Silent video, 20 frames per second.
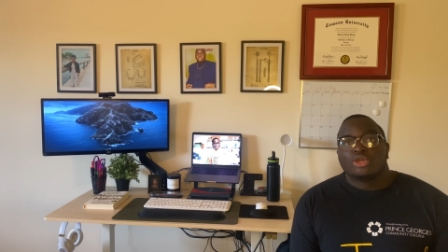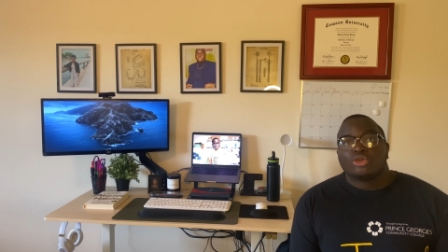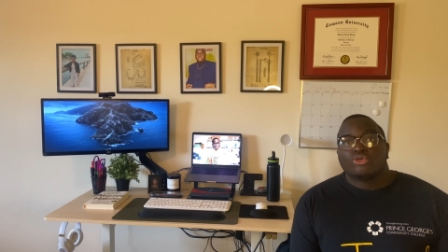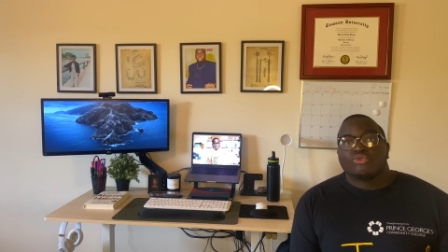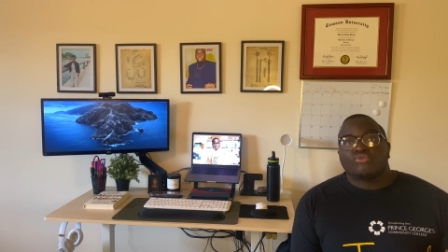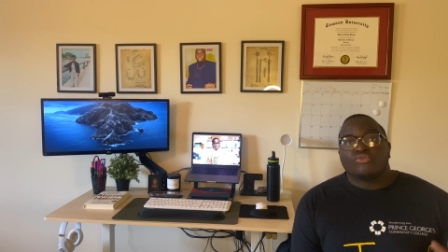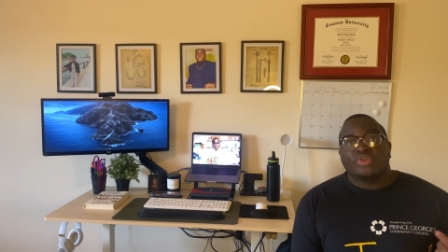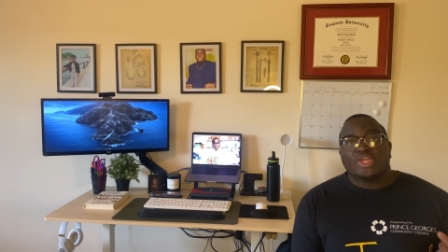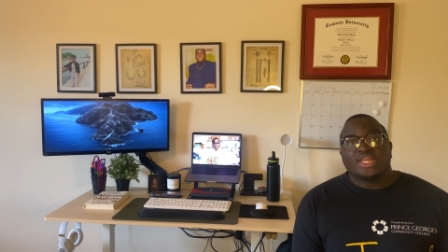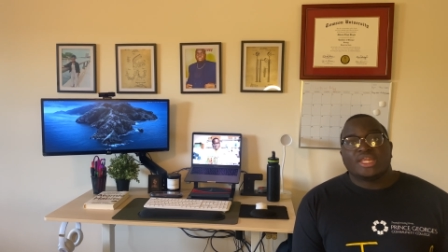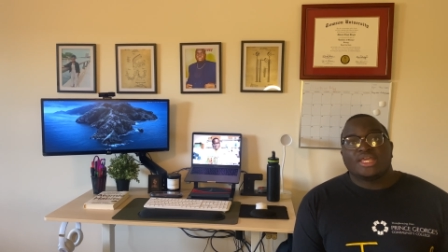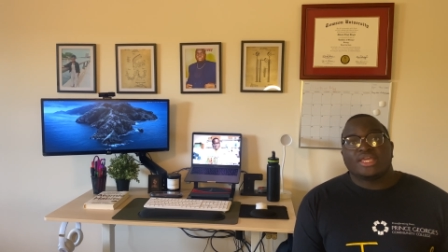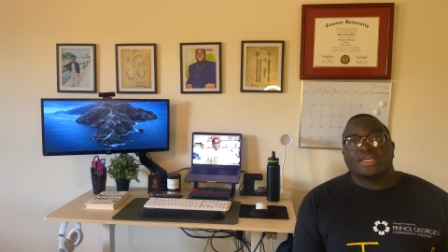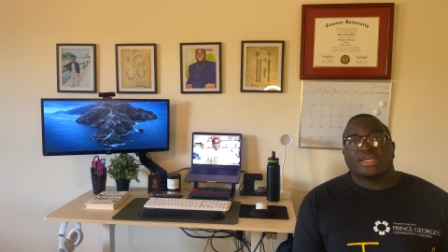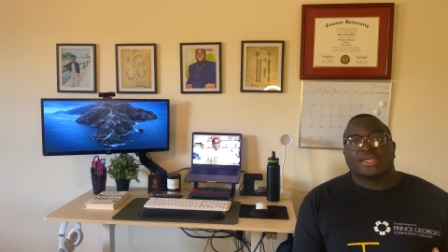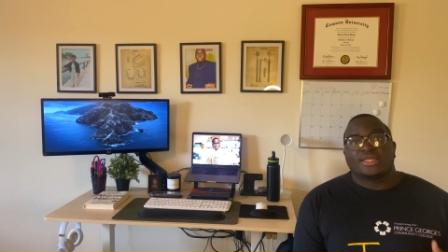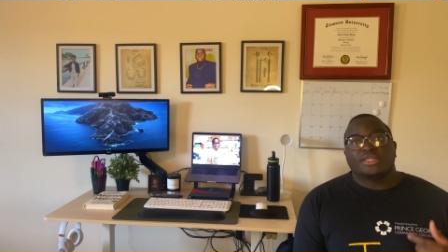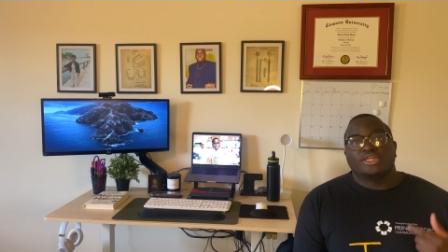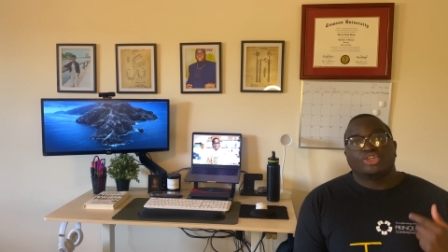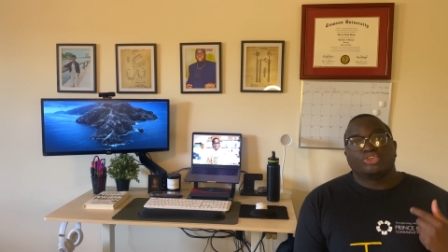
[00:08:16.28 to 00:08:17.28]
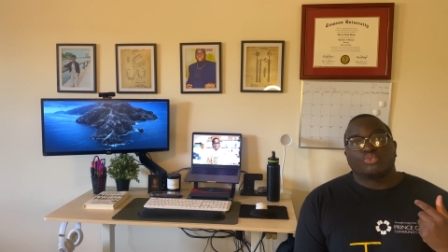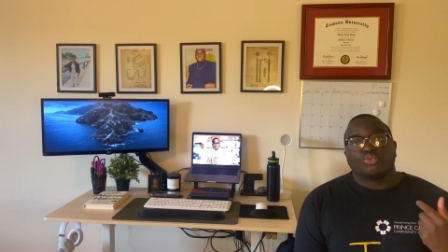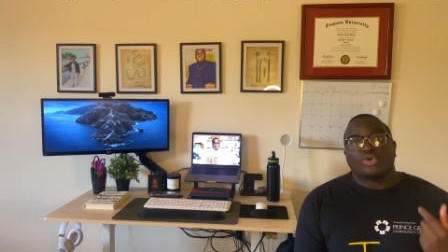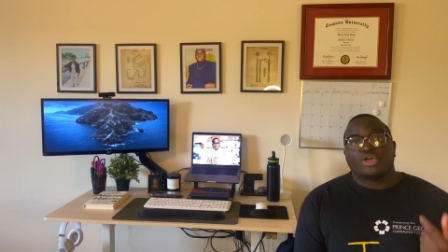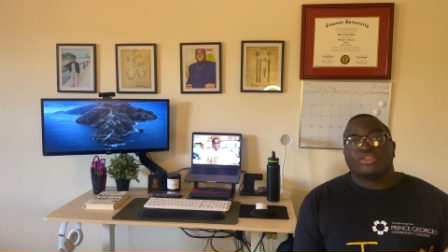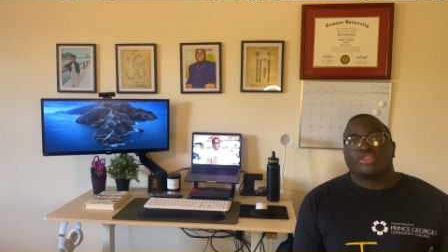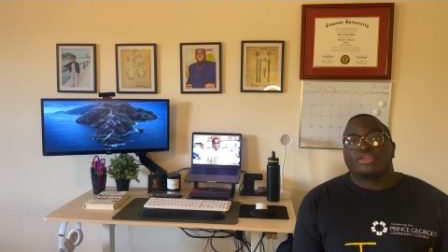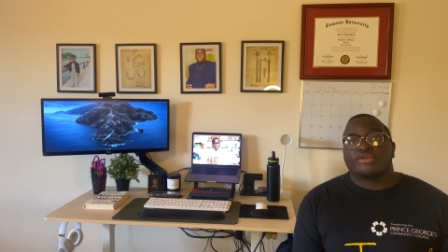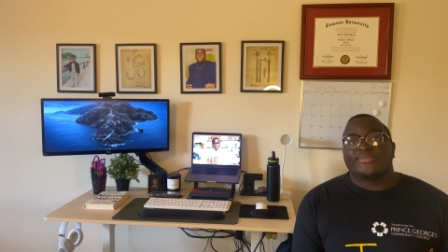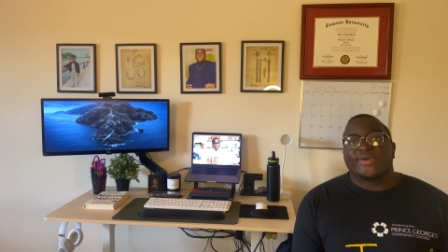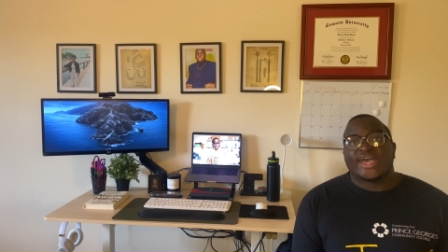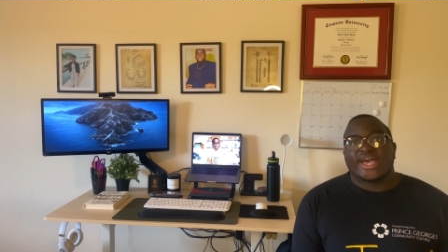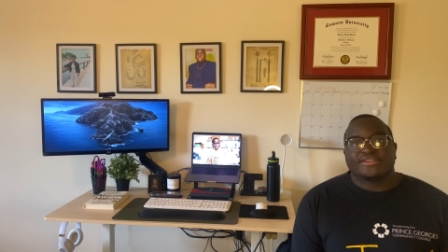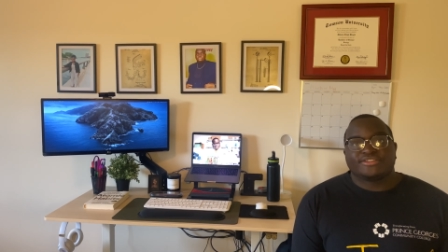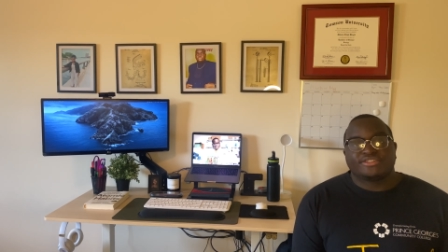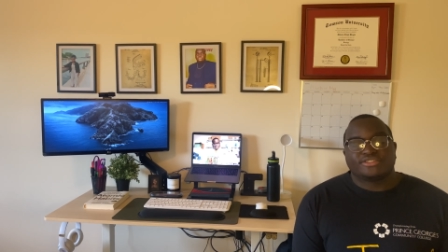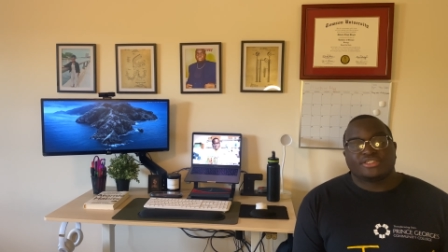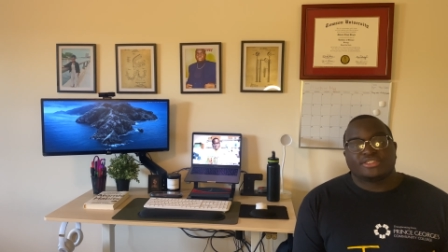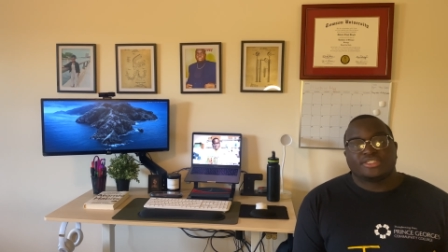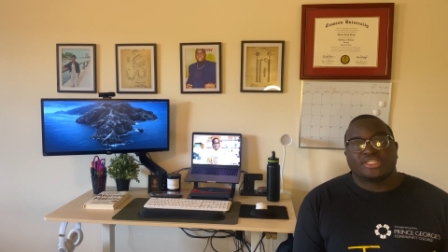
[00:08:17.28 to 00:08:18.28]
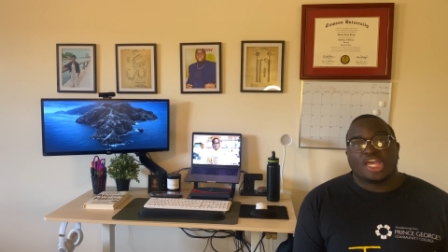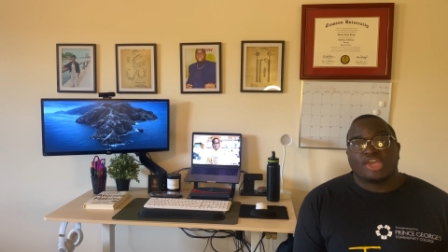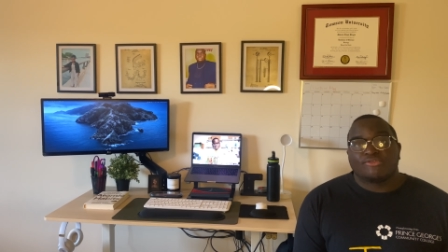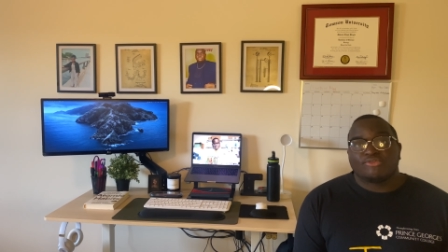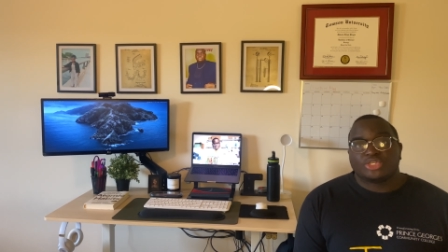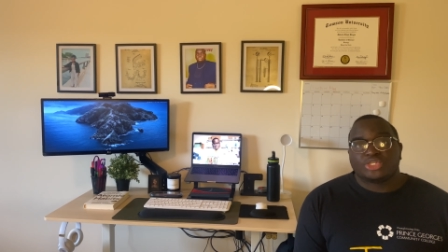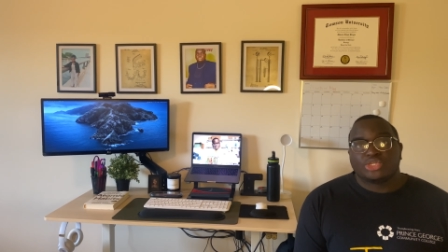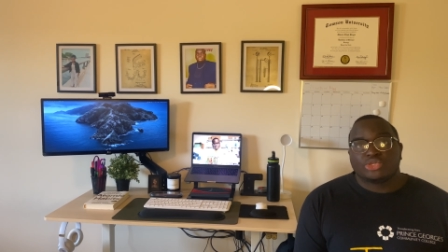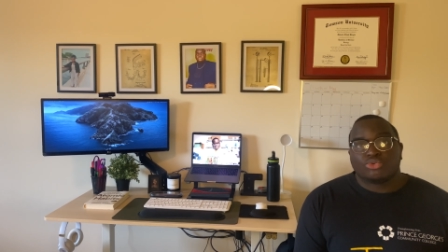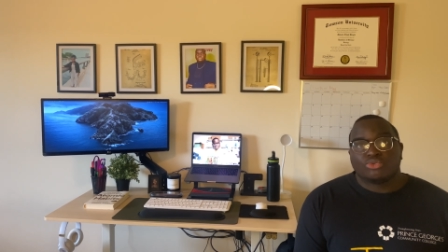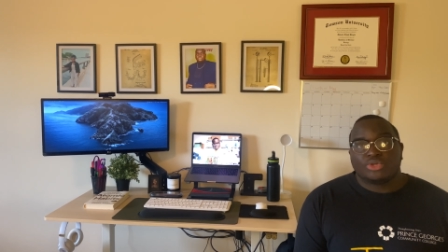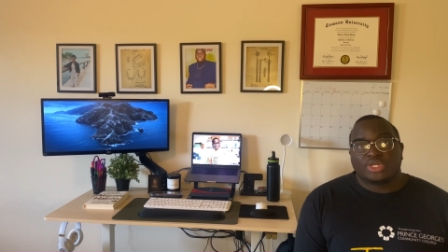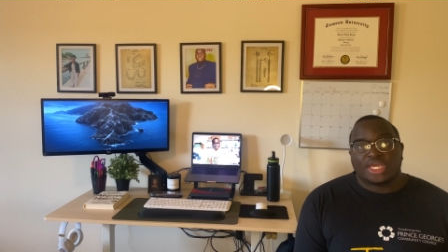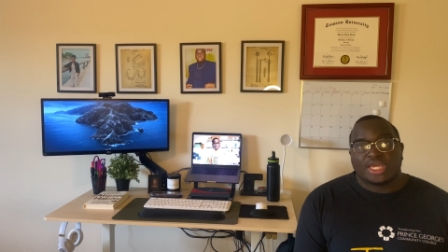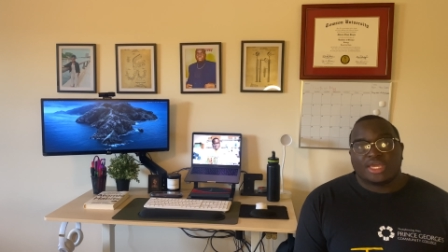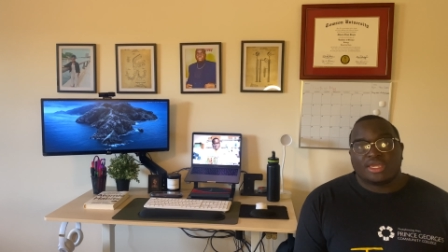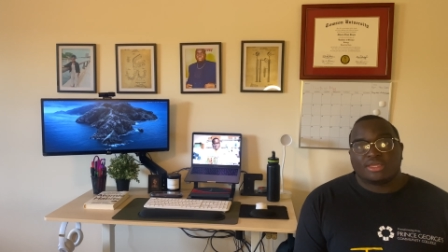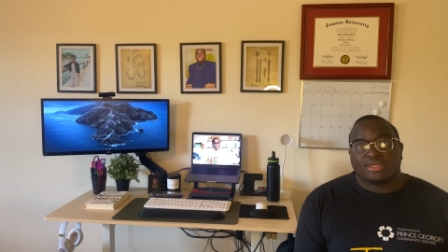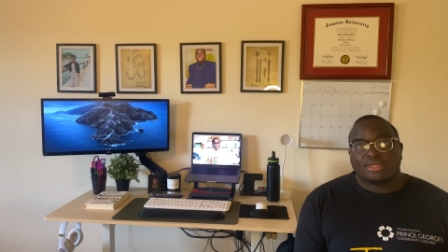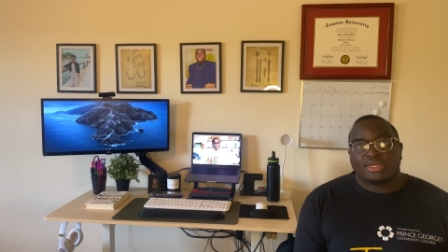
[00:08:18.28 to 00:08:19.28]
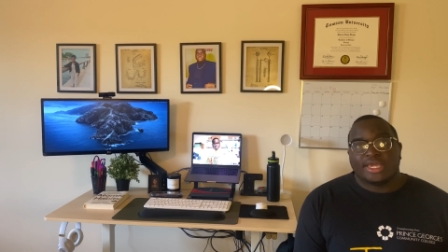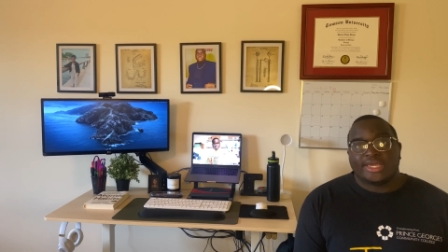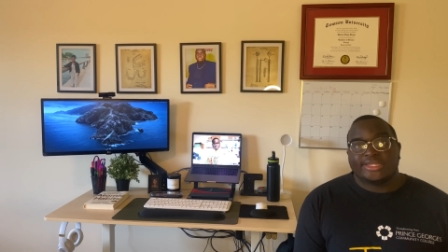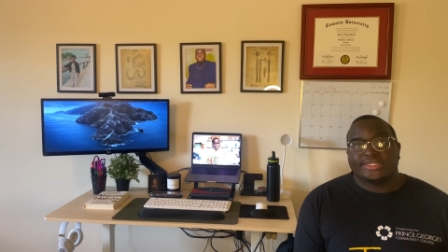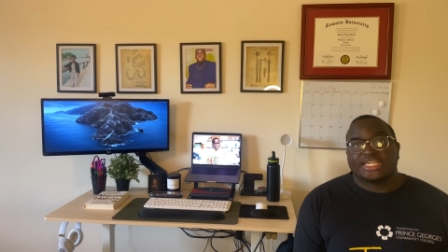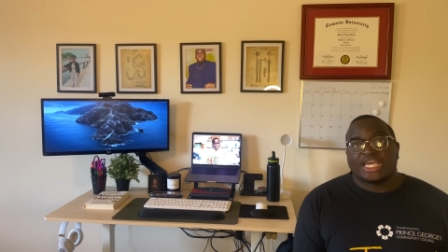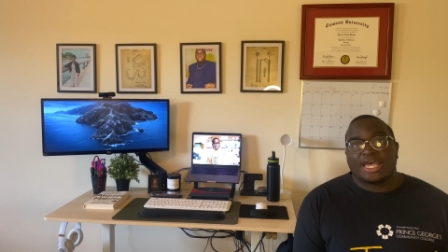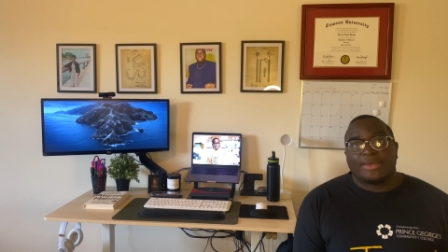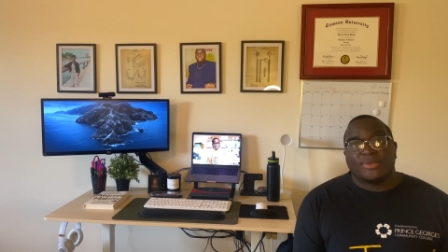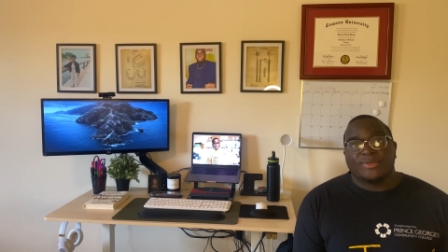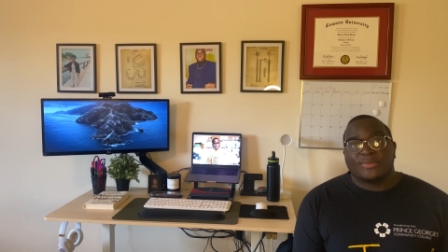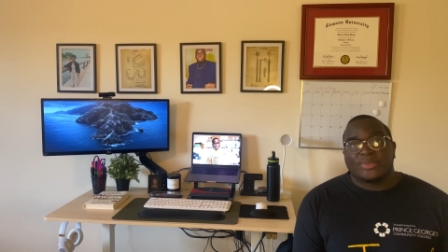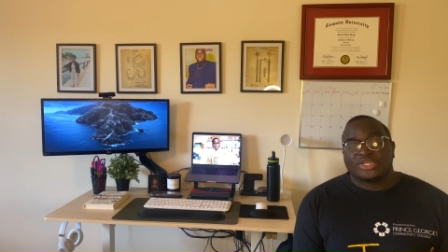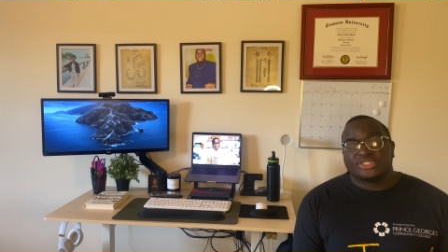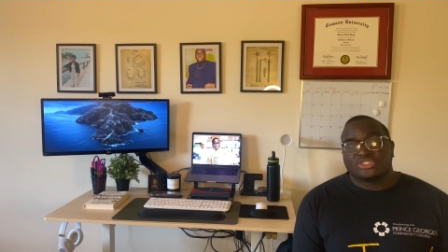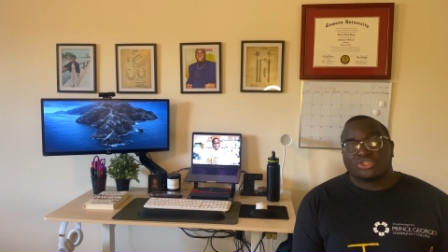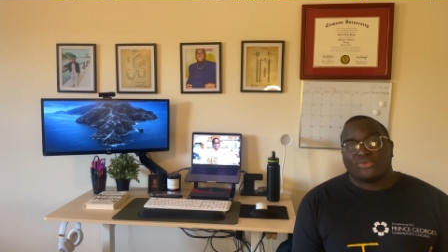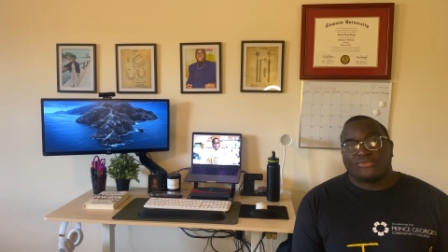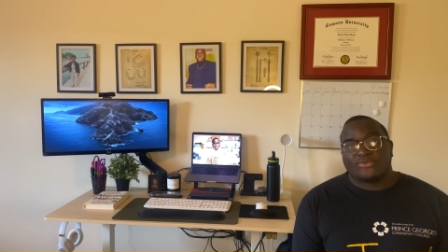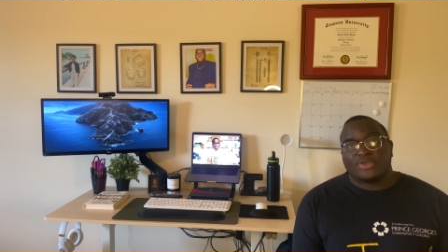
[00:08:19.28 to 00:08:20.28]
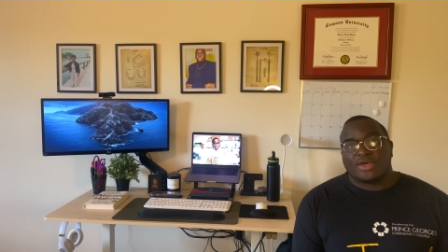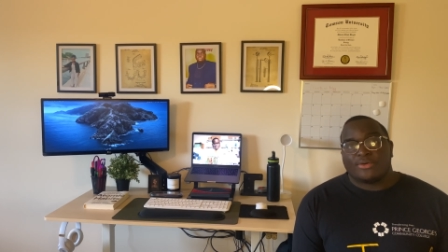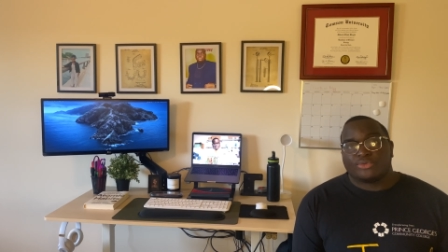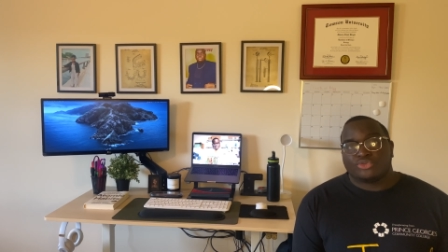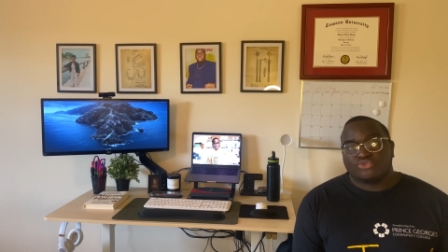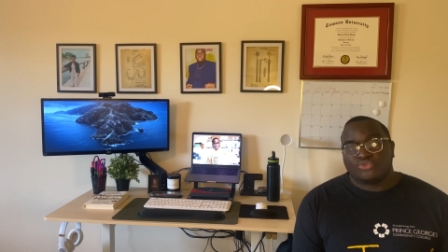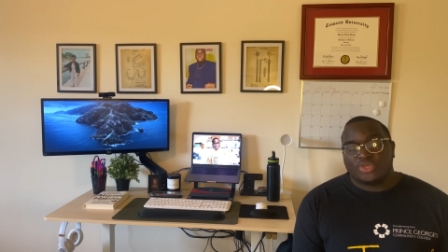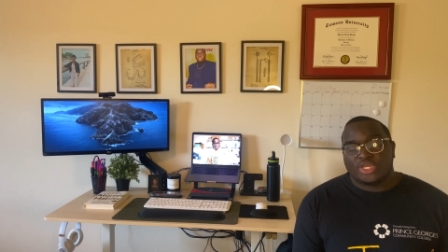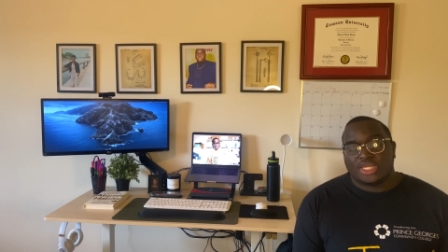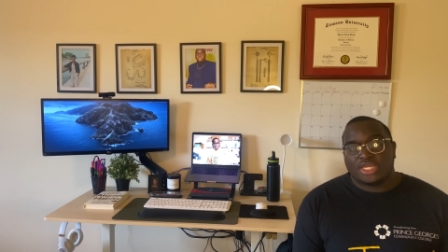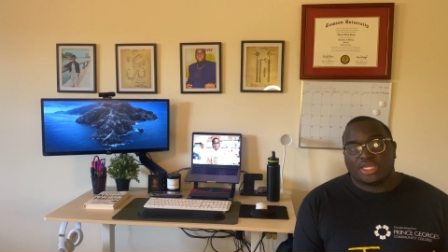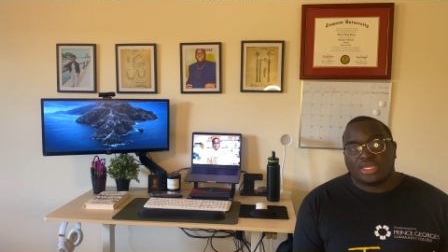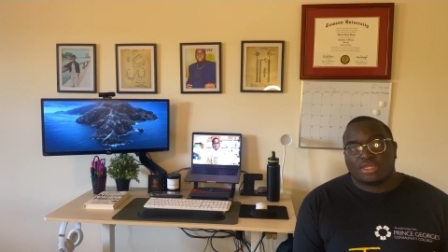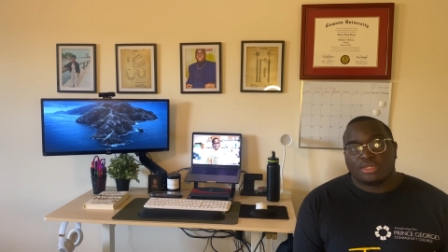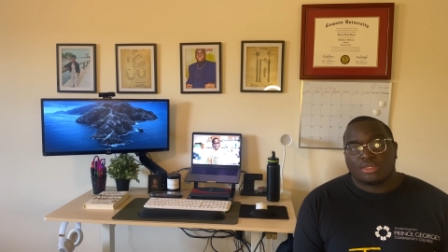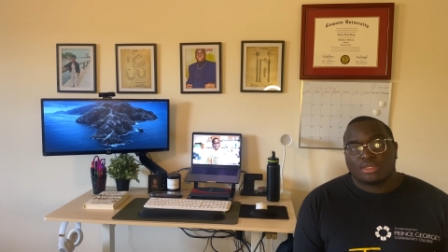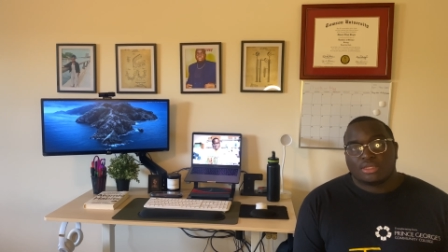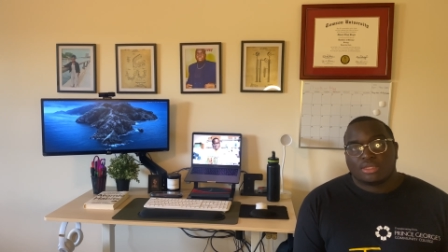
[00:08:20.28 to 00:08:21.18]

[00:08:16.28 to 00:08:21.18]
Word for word: reading at least one of their passages every single day and timing myself when I was reading it,